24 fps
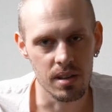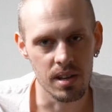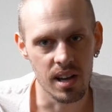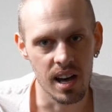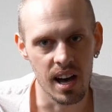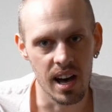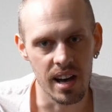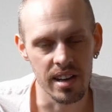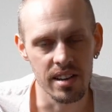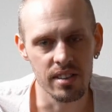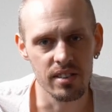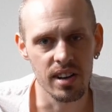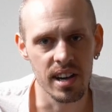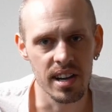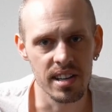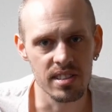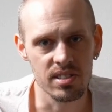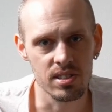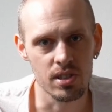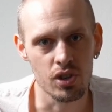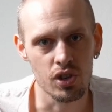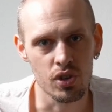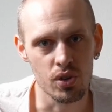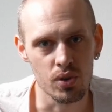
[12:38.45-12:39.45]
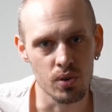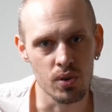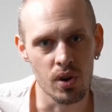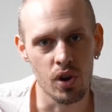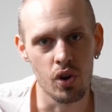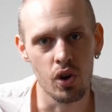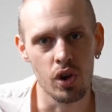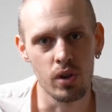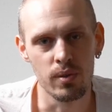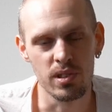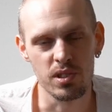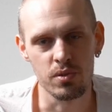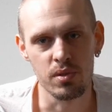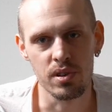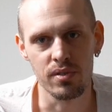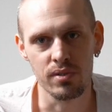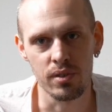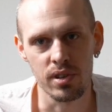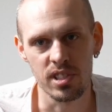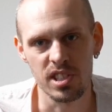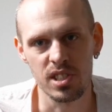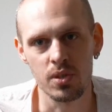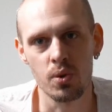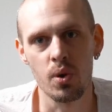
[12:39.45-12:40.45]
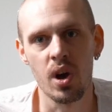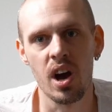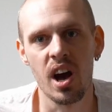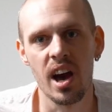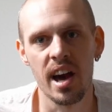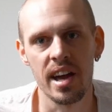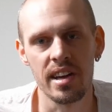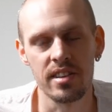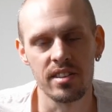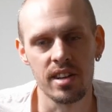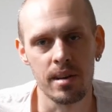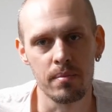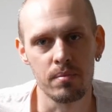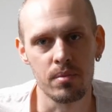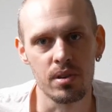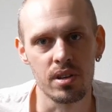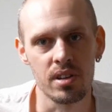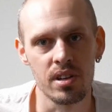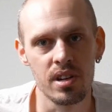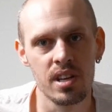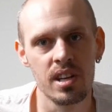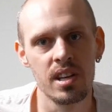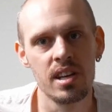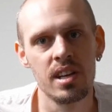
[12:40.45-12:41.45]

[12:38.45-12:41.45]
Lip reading: Higher ISO always refers to a higher number.